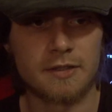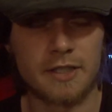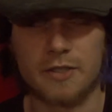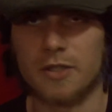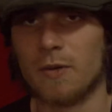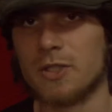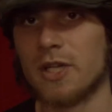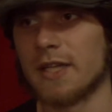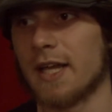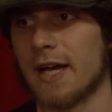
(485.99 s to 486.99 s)
you can always
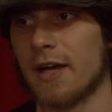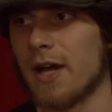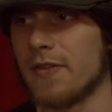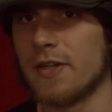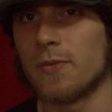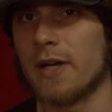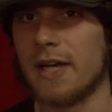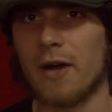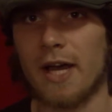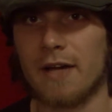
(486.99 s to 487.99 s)
check that out. I think right
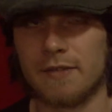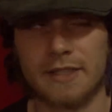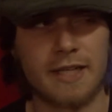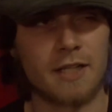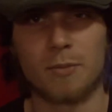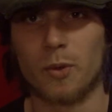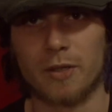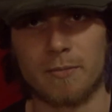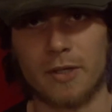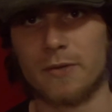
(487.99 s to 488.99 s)
now I have like
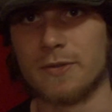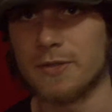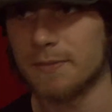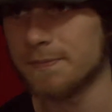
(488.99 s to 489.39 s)
teleporting bows,